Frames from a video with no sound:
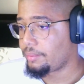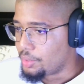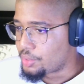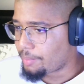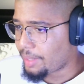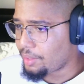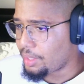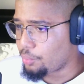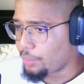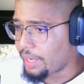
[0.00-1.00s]
So by the
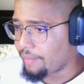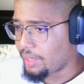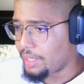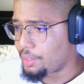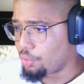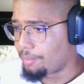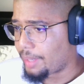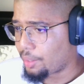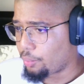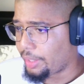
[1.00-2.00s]
end, we have the ideal
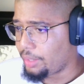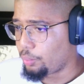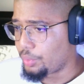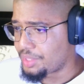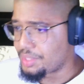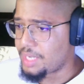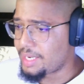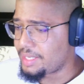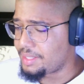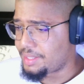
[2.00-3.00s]
body weight, which is
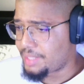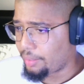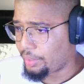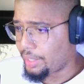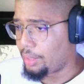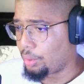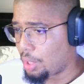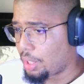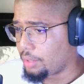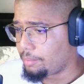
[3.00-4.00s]
not necessarily a
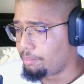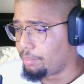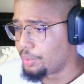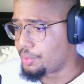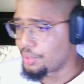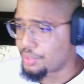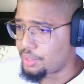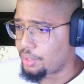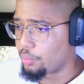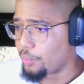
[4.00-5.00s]
law, but just
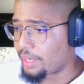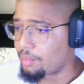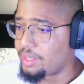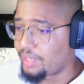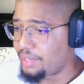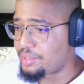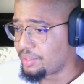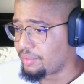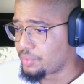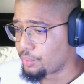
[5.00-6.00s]
a
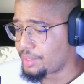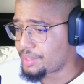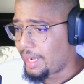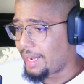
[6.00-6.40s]
recommendation of sorts.